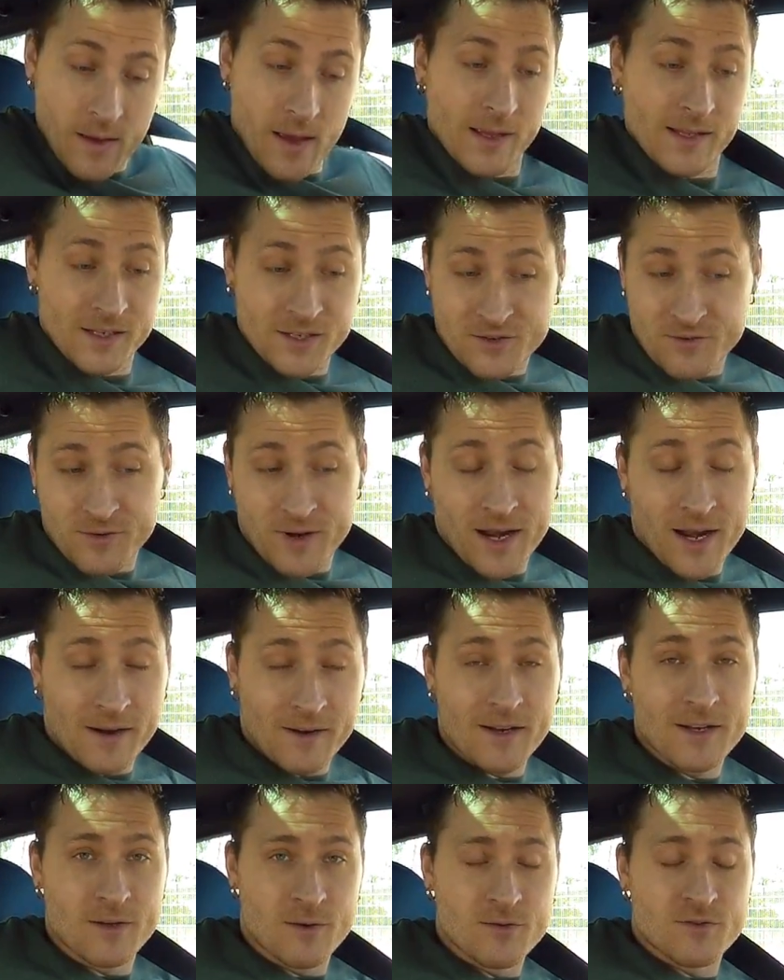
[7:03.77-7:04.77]
And it's rare.
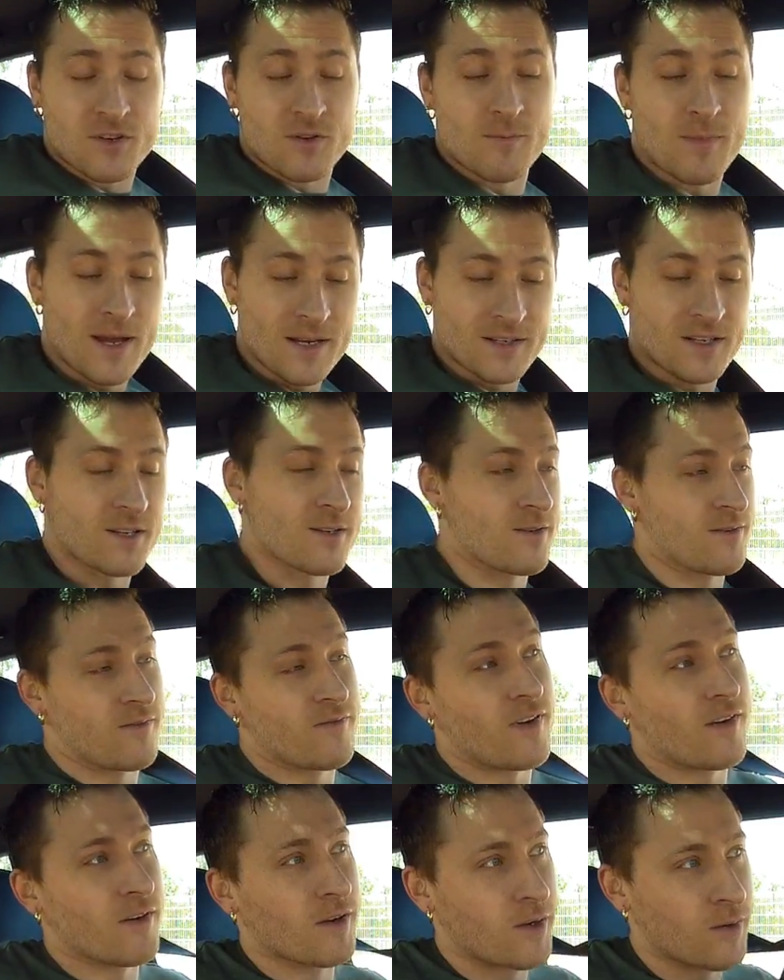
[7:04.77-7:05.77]
That also makes it
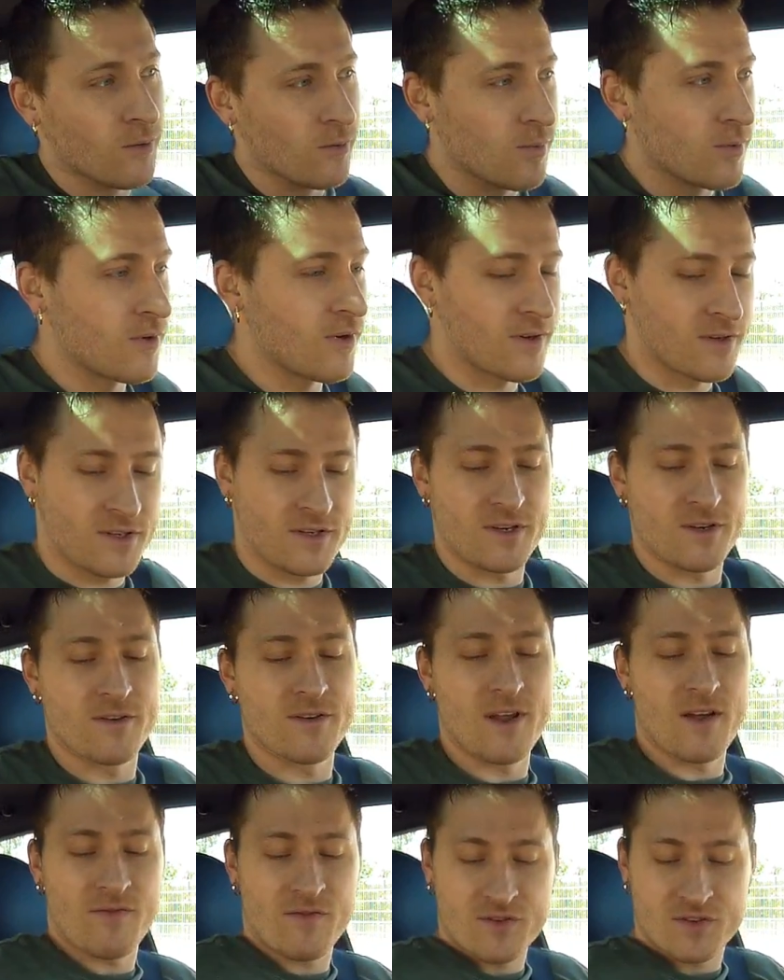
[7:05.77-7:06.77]
very cool because you
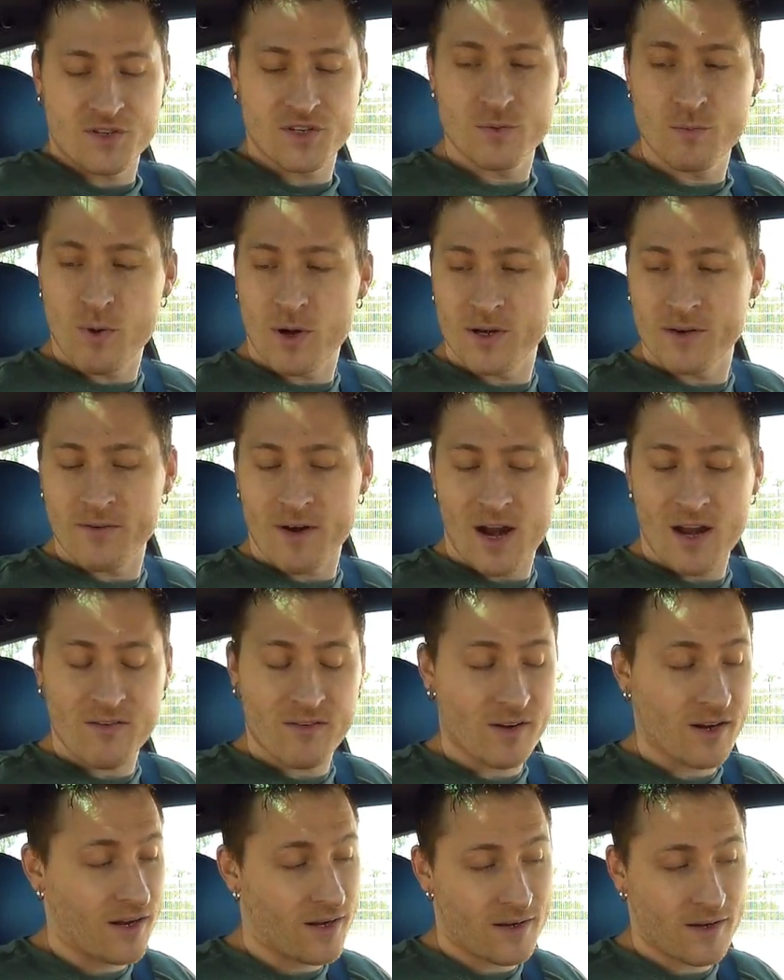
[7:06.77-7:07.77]
never see one
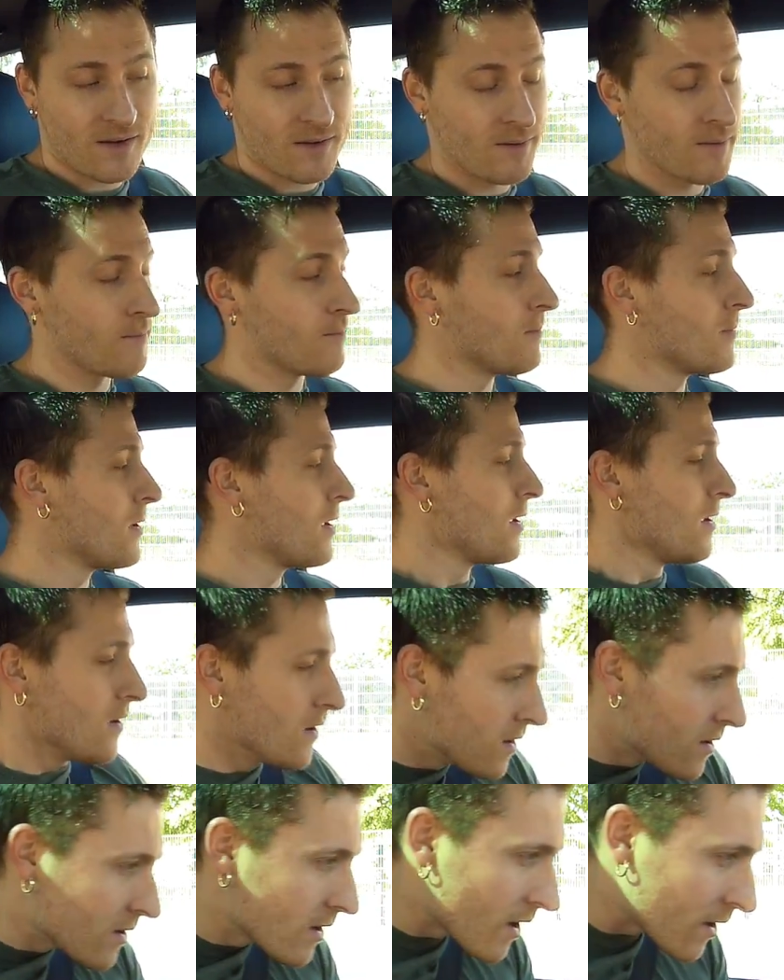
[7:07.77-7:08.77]
driving. I
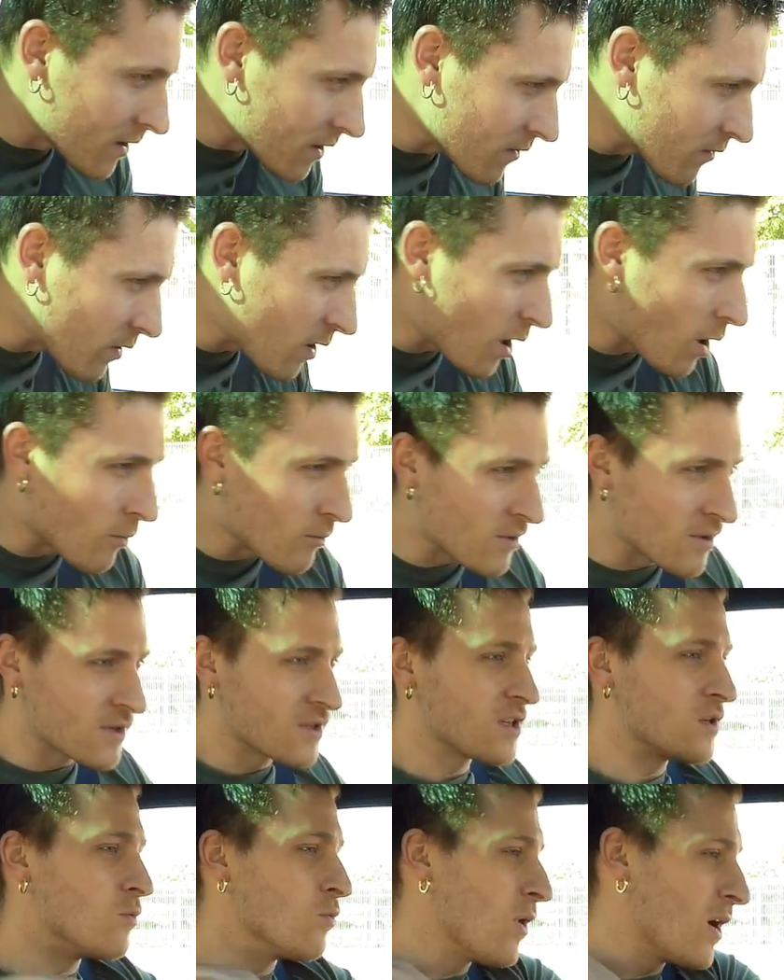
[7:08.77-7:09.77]
only
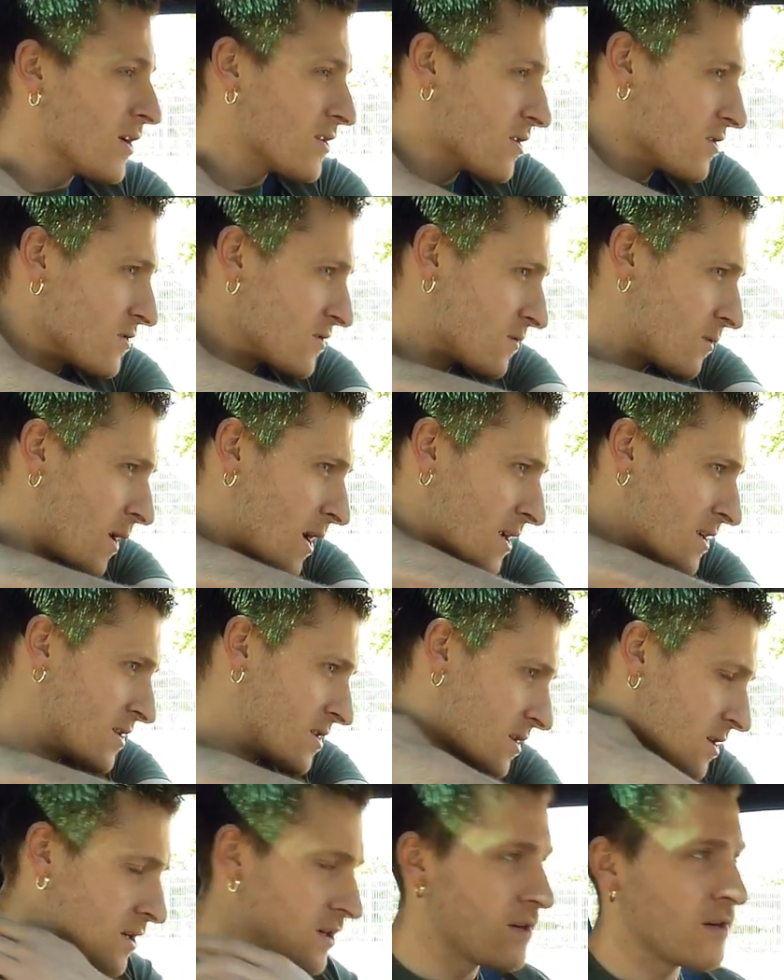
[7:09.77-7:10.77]
see once or
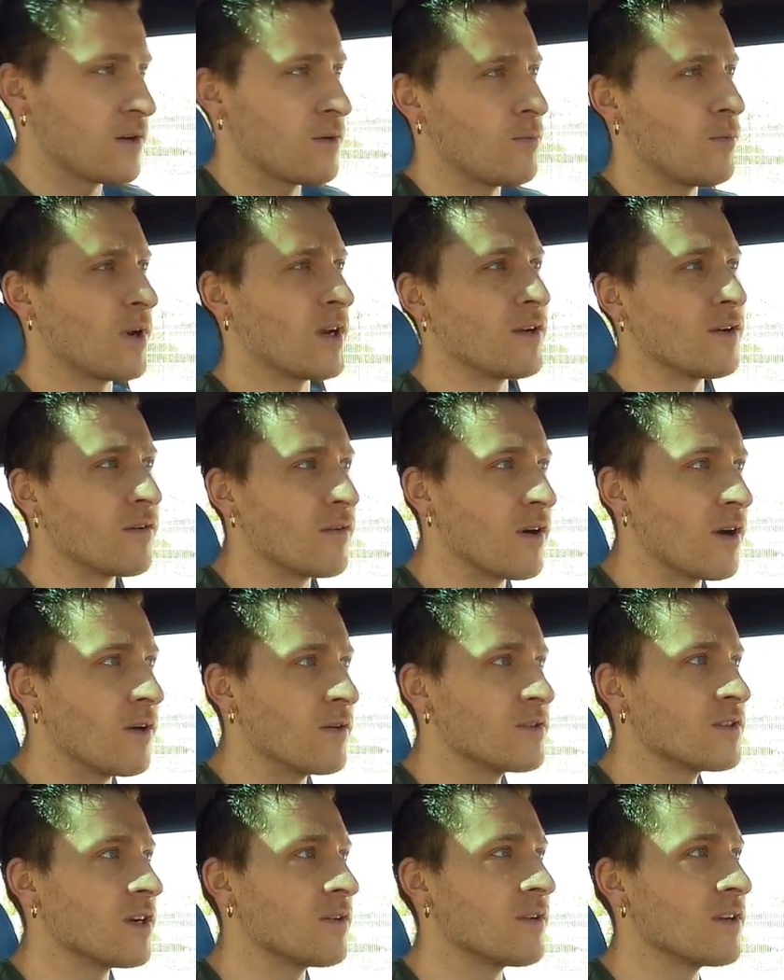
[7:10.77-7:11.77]
twice one on the
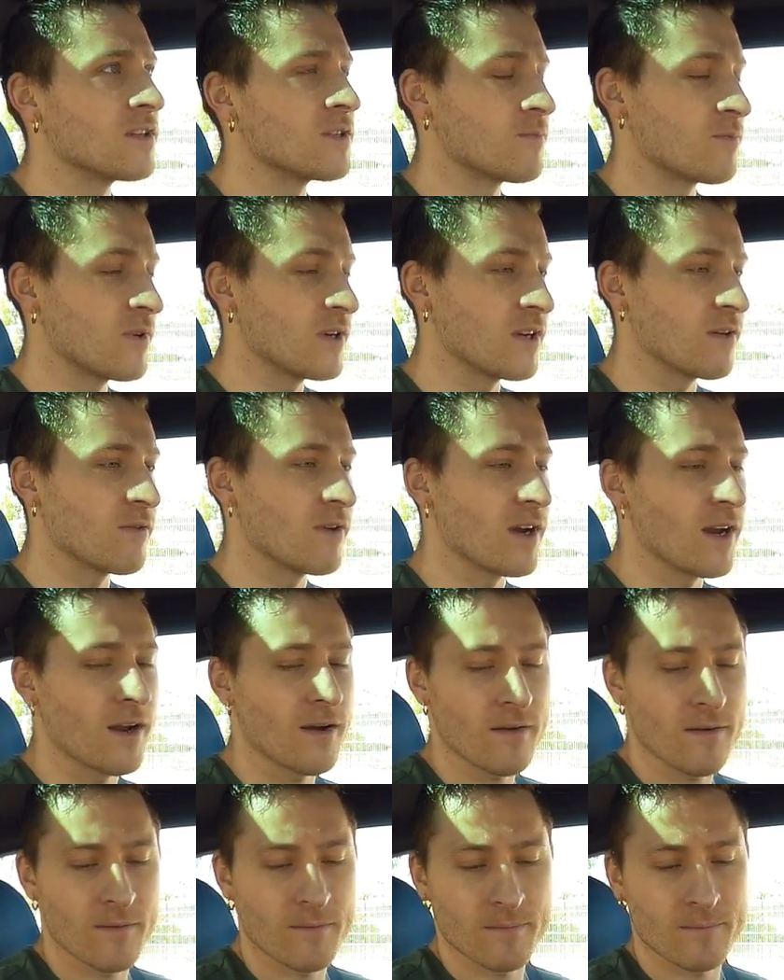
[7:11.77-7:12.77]
road, so that's pretty rare.